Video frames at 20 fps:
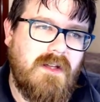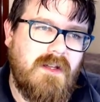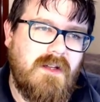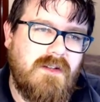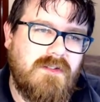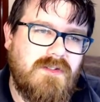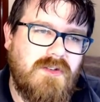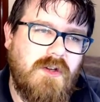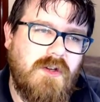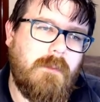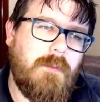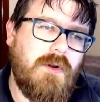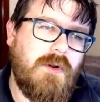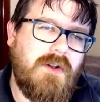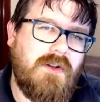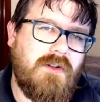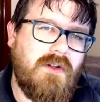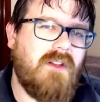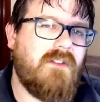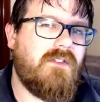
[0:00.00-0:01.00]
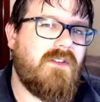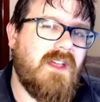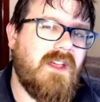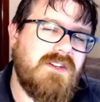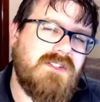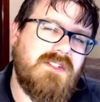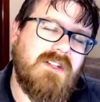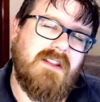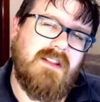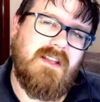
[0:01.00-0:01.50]
So I could put a
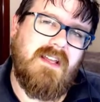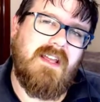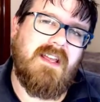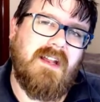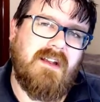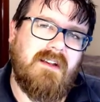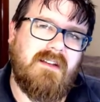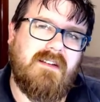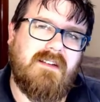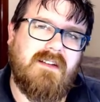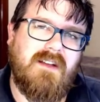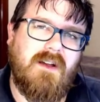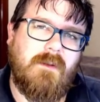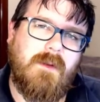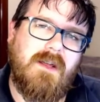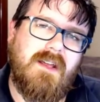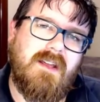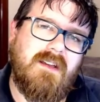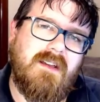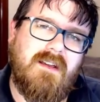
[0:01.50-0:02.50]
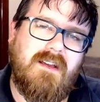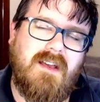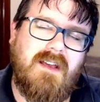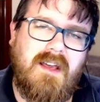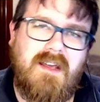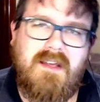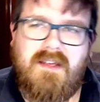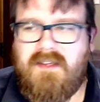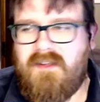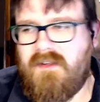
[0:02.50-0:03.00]
notification at the end to tell me,
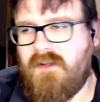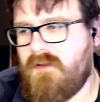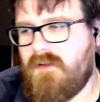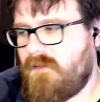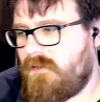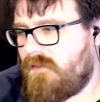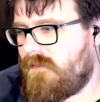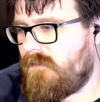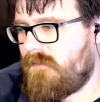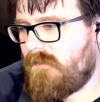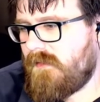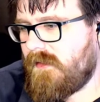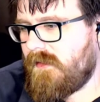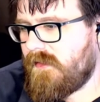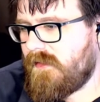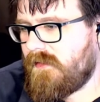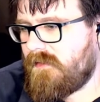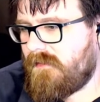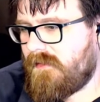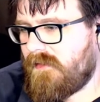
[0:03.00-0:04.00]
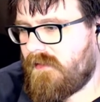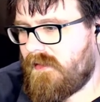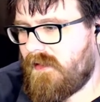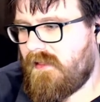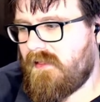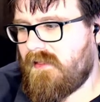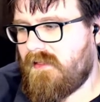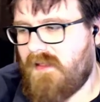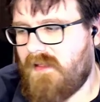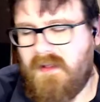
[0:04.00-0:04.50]
hey, you, you
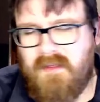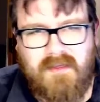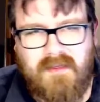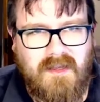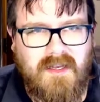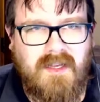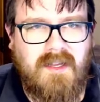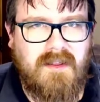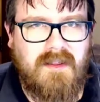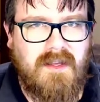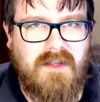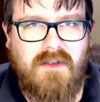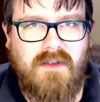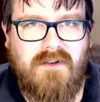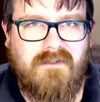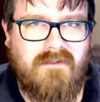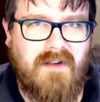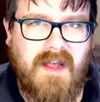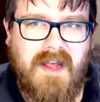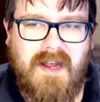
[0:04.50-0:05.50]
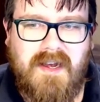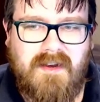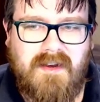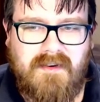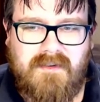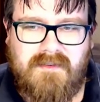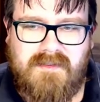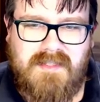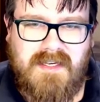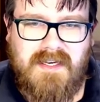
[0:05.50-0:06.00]
that, that thing that you ran
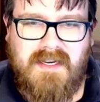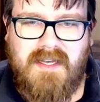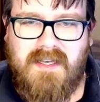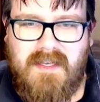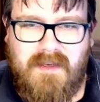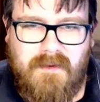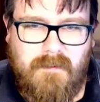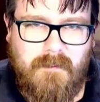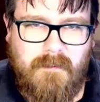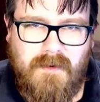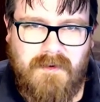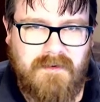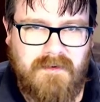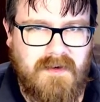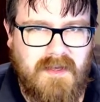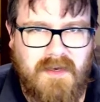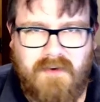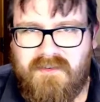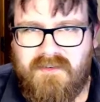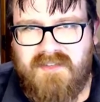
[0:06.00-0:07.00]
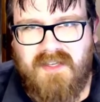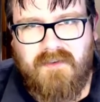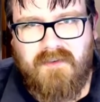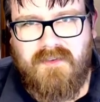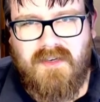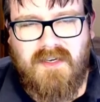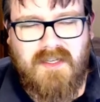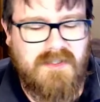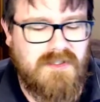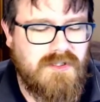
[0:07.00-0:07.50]
at 10 a.m. and now it's
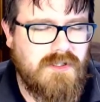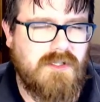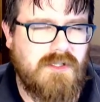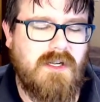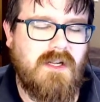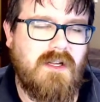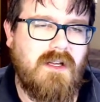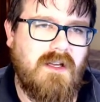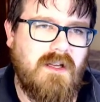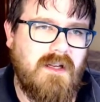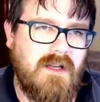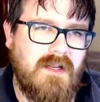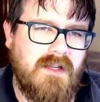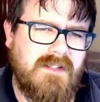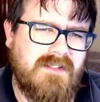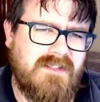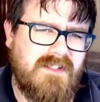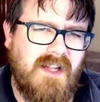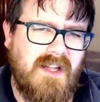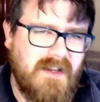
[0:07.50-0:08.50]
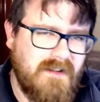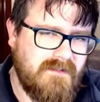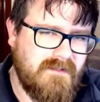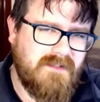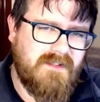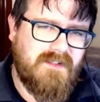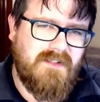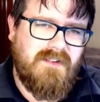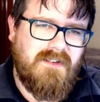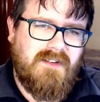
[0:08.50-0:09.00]
after lunch, uh, it's done.
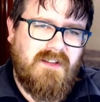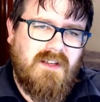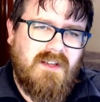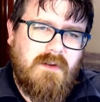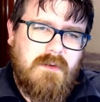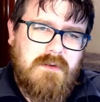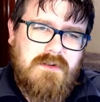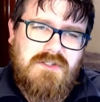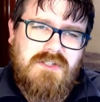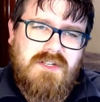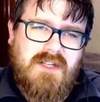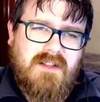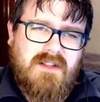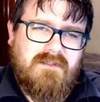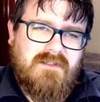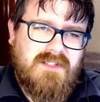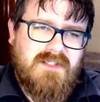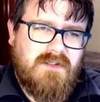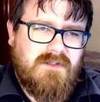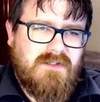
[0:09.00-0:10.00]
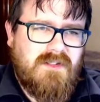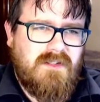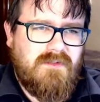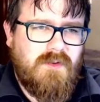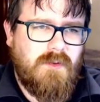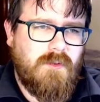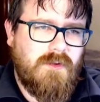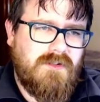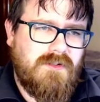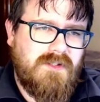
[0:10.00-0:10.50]
So you can go and check the results if
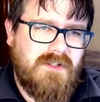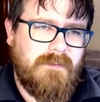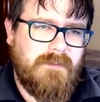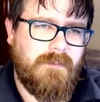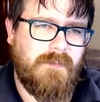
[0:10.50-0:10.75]
you want to.